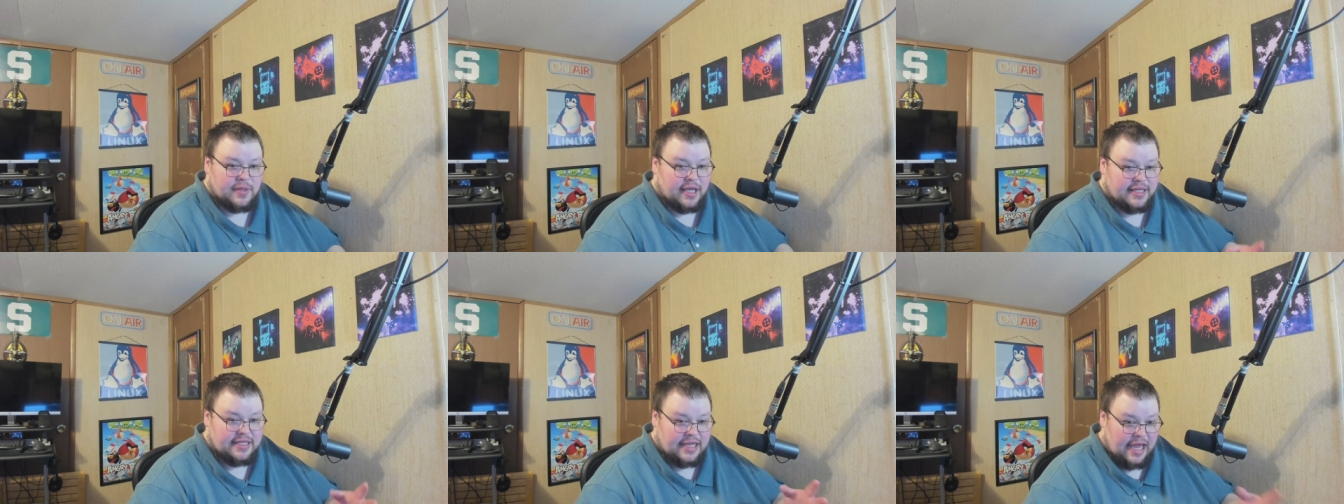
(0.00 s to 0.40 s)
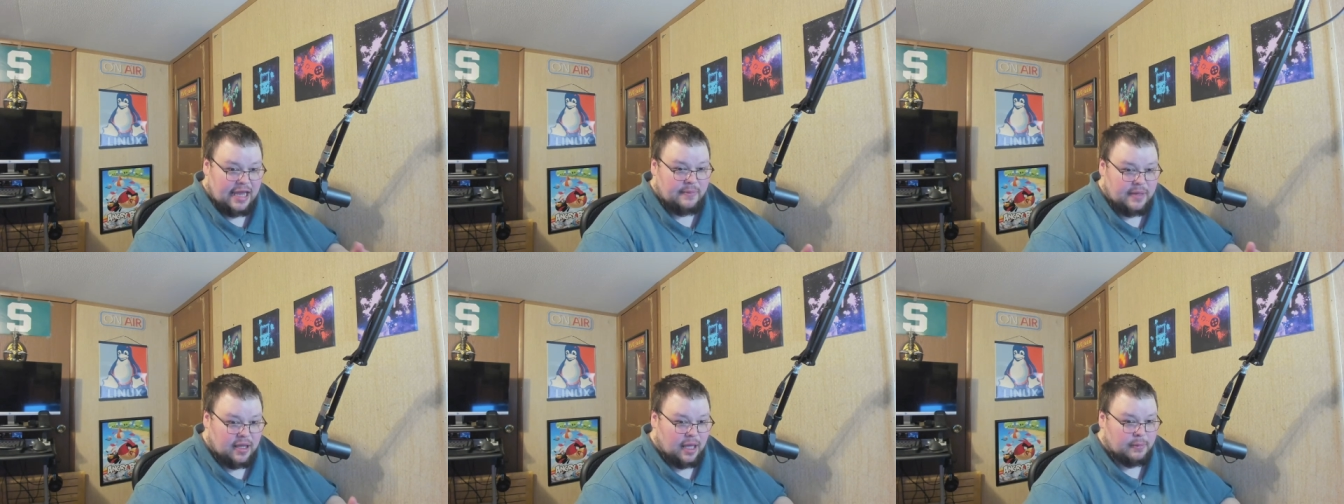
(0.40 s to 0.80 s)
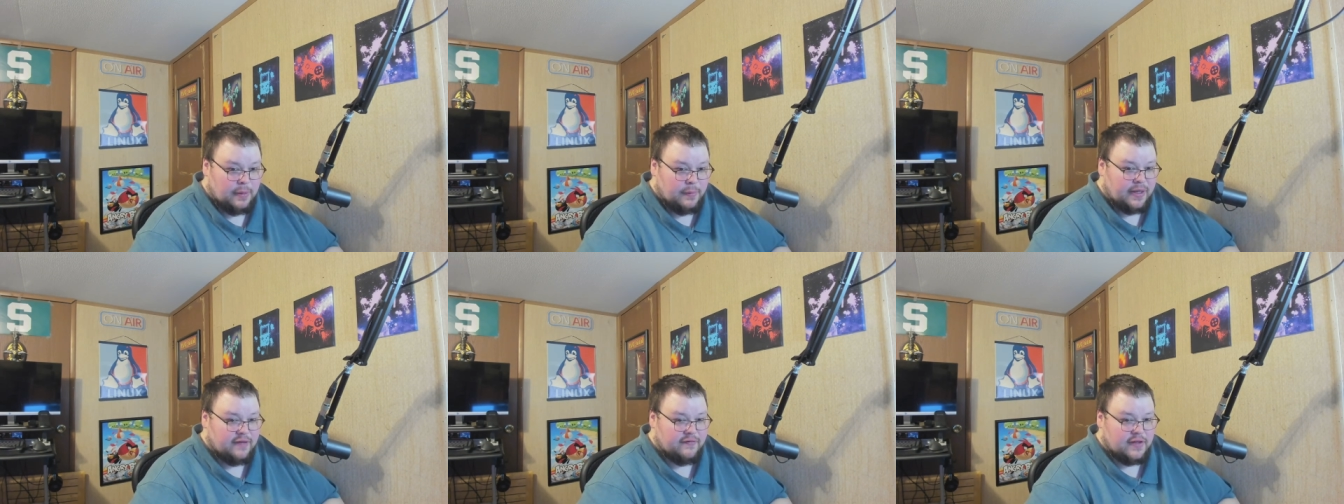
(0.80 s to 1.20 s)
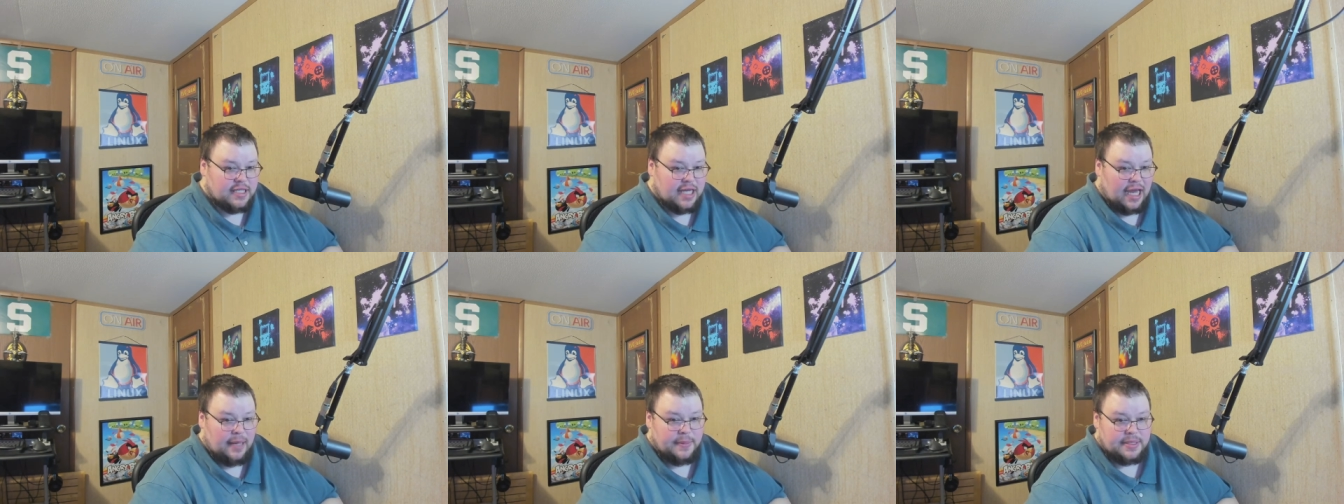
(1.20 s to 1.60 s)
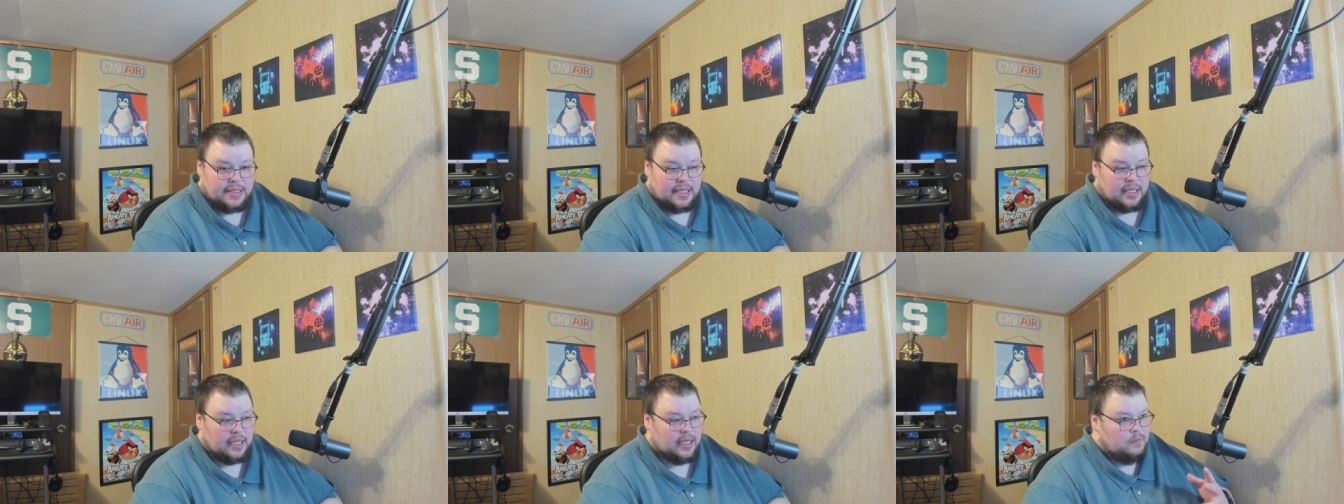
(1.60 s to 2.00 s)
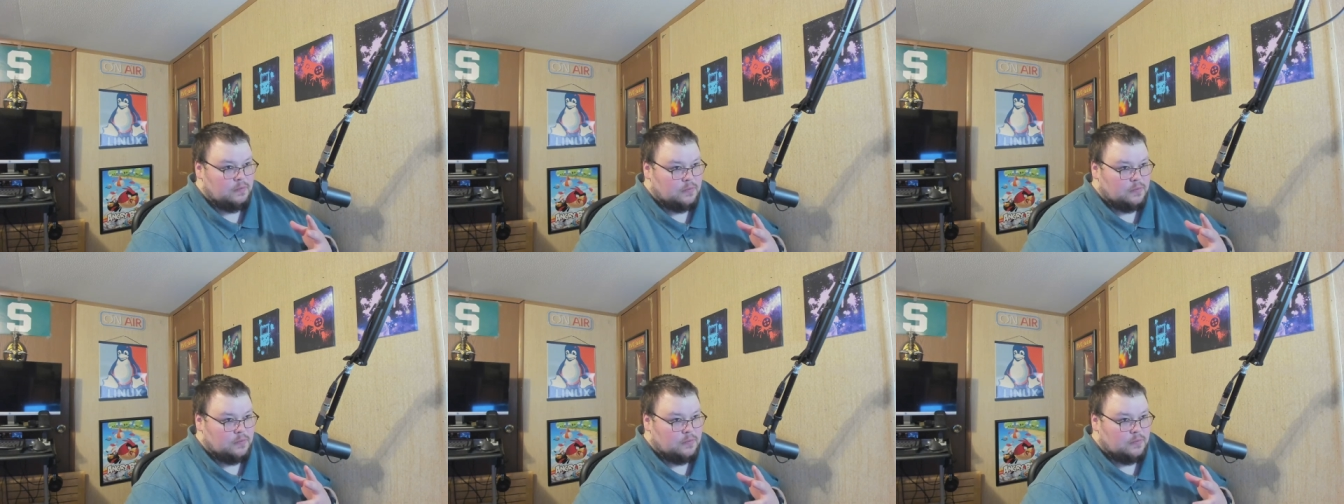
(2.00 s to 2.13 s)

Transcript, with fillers: because it can become a bit of a time sink.